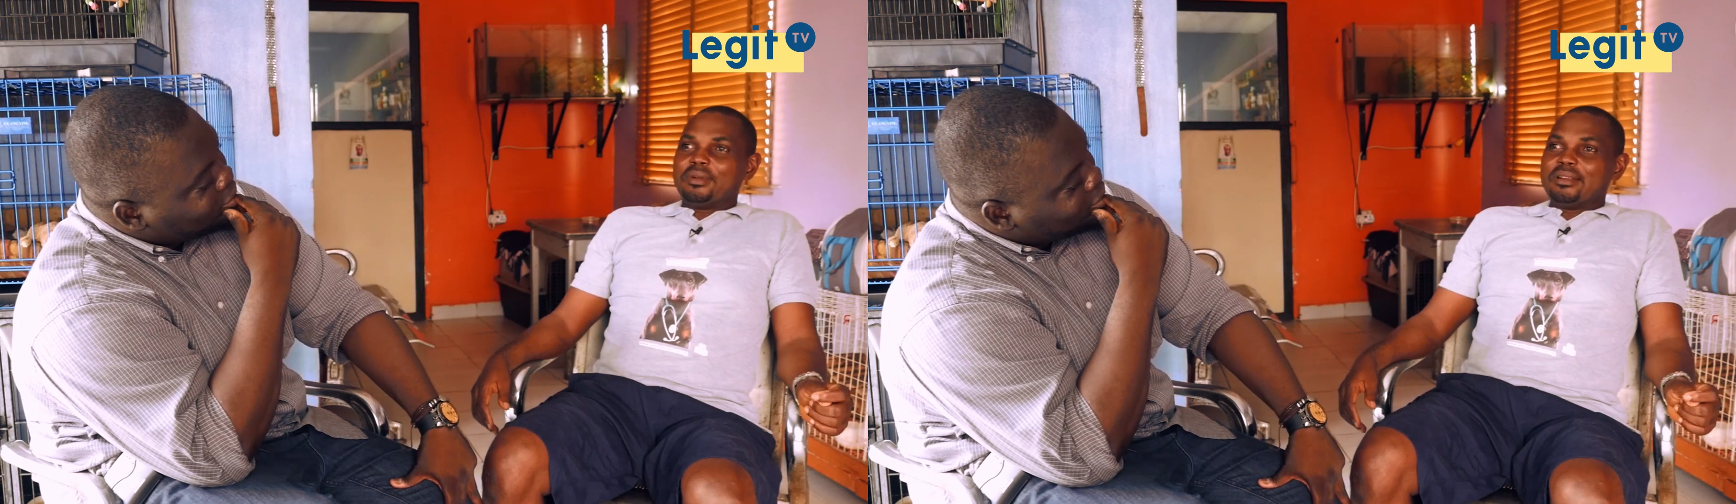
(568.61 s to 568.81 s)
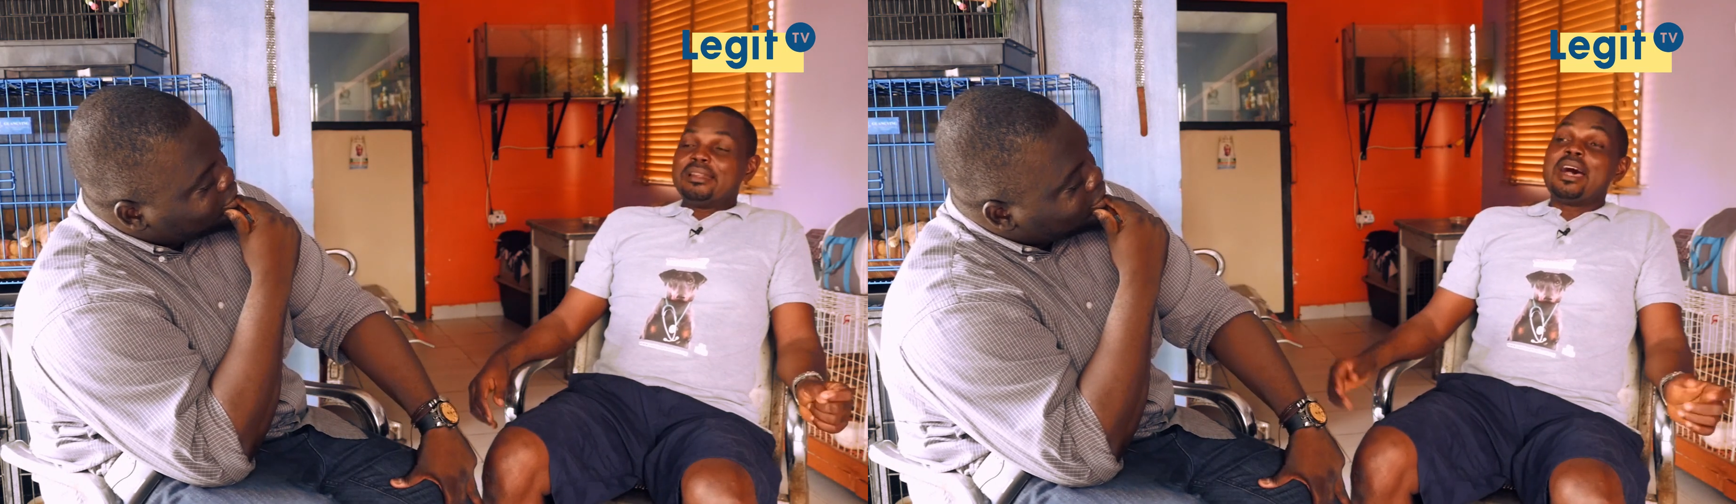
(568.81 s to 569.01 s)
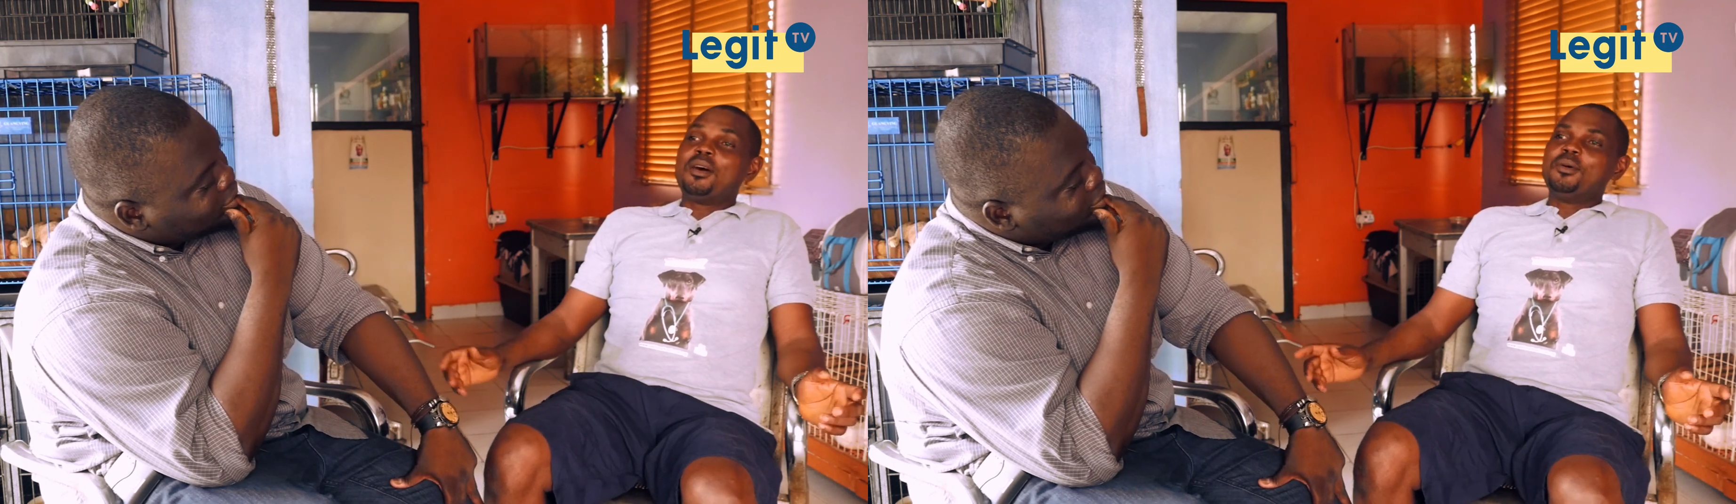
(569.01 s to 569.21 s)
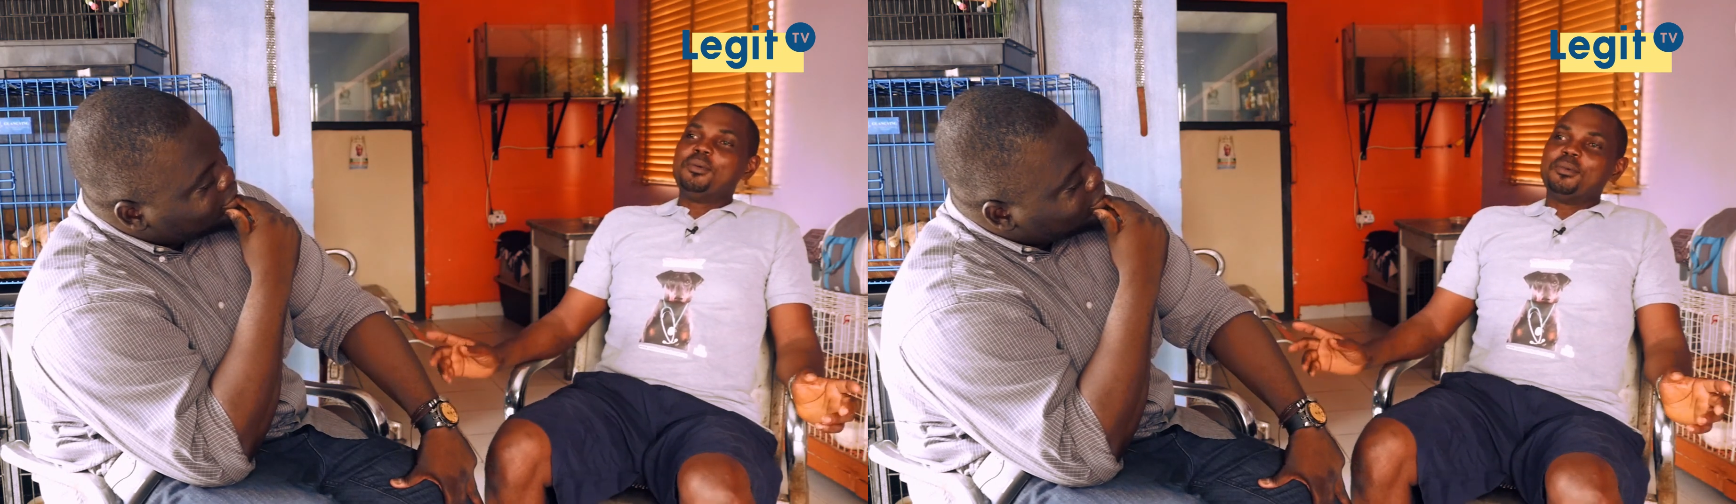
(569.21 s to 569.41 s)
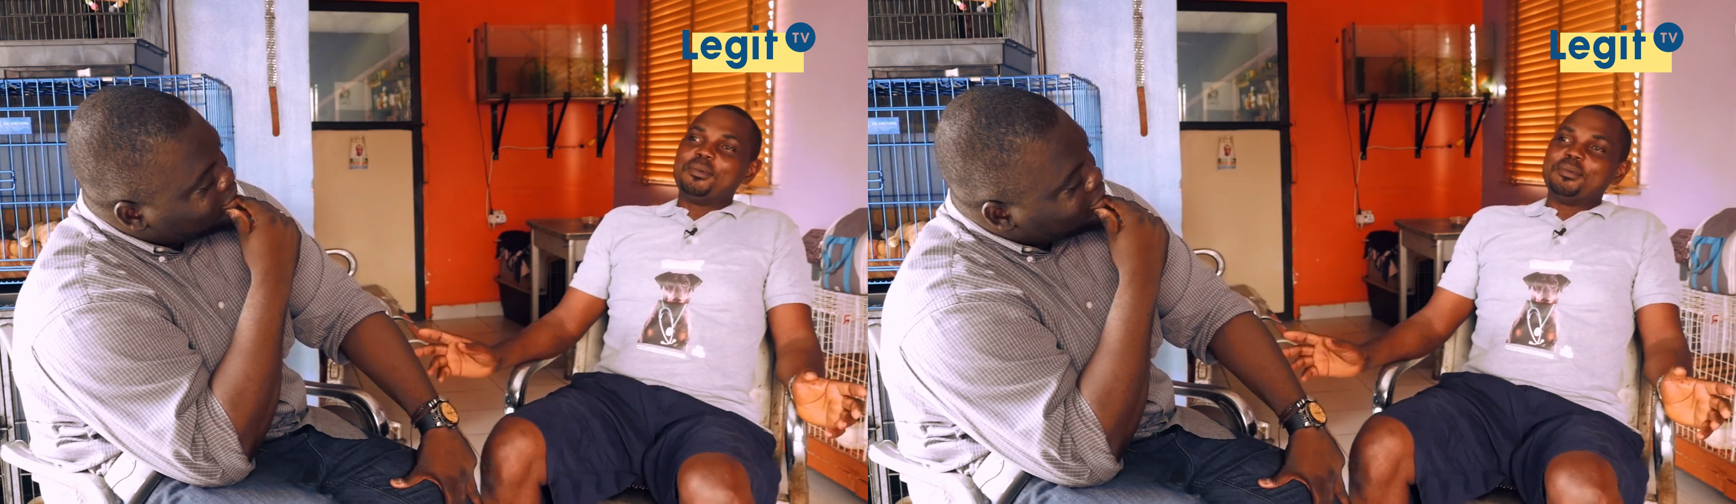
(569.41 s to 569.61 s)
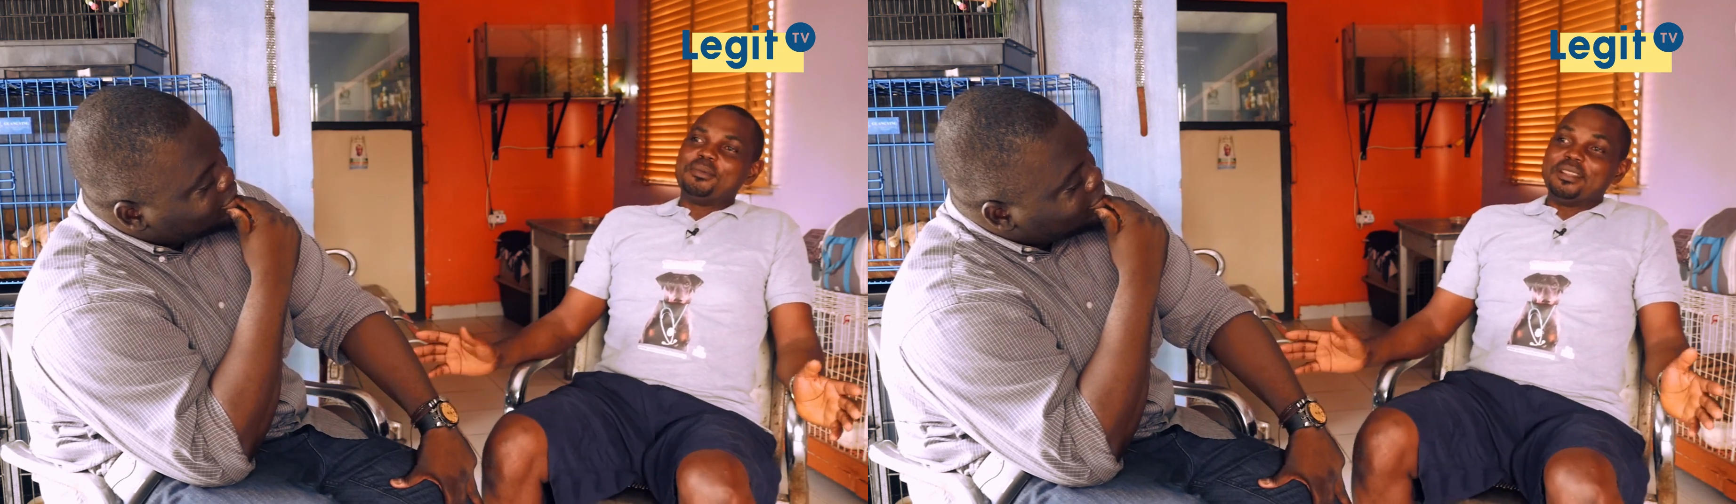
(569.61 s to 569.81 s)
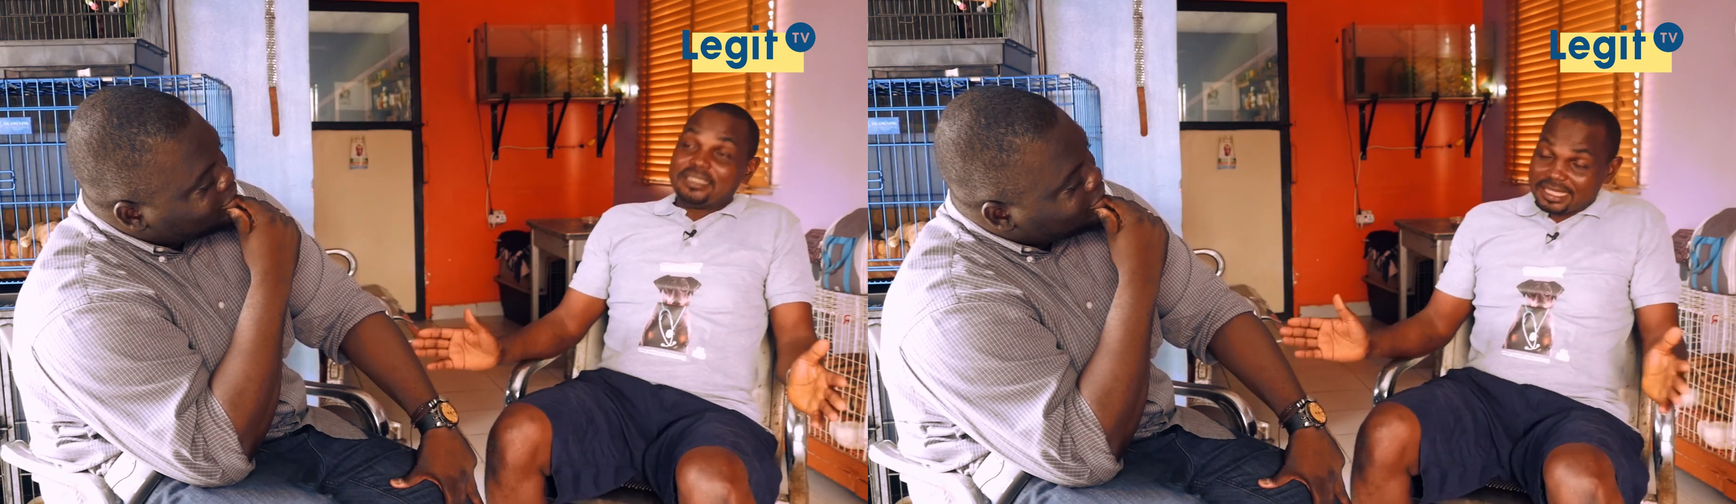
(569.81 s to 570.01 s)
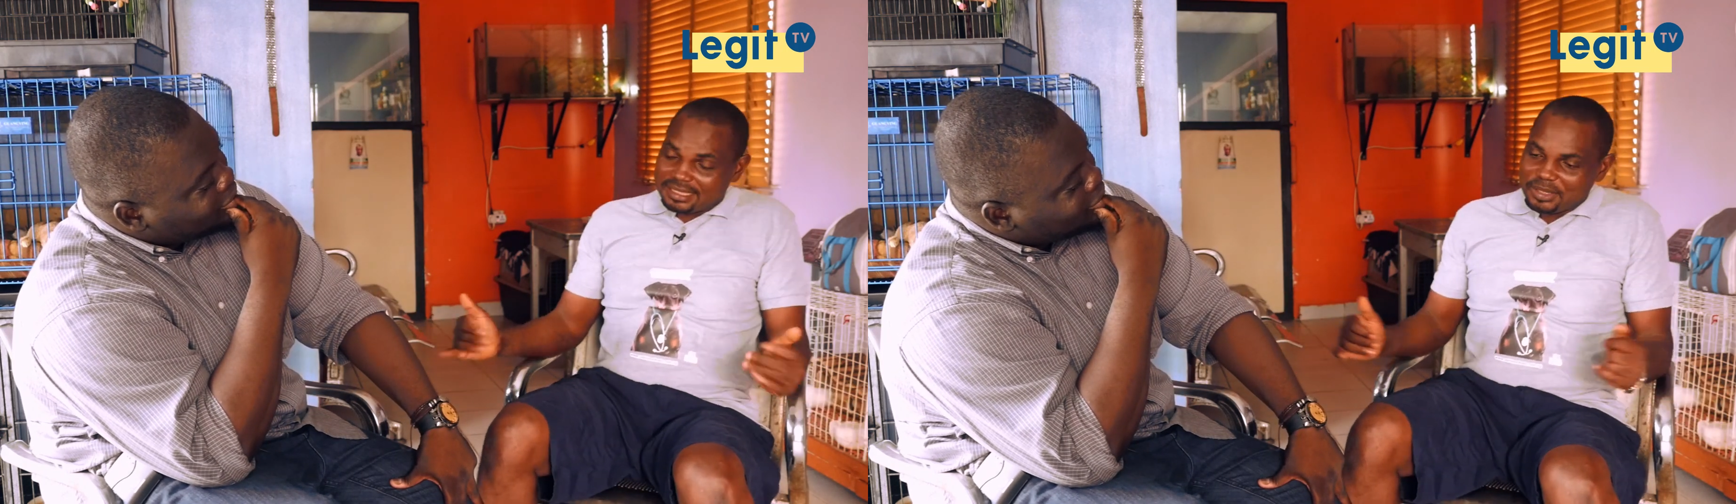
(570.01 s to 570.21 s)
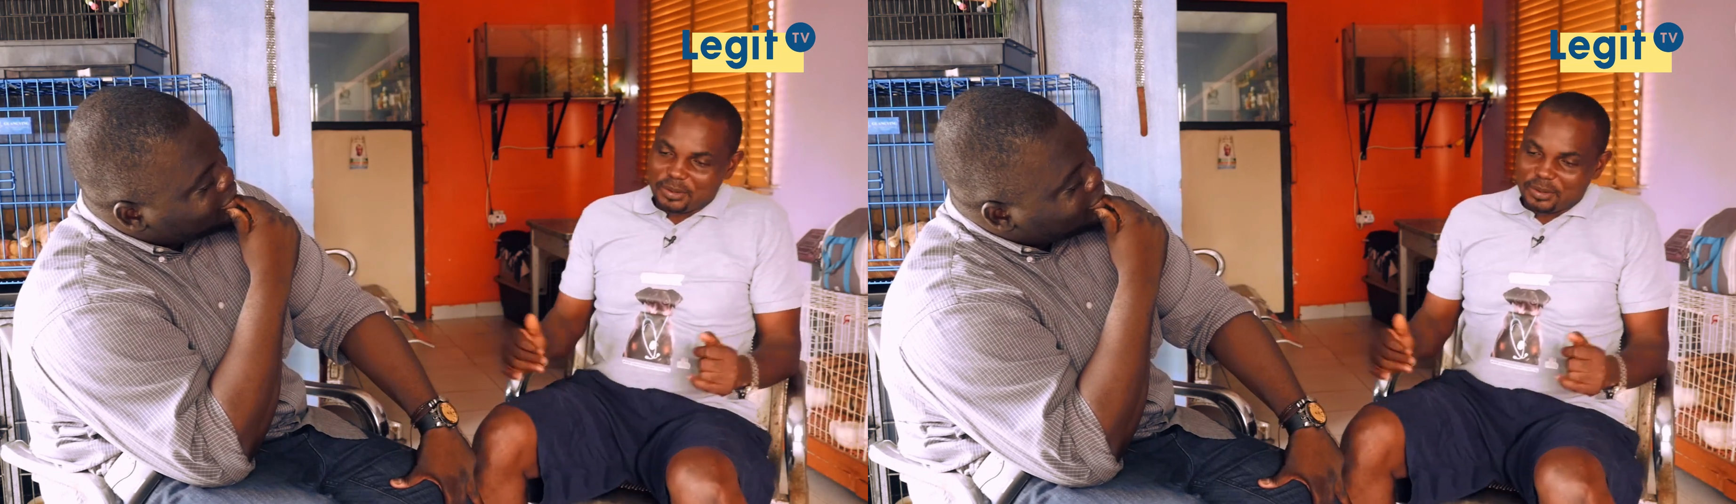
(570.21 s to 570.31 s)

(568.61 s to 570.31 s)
Now, interesting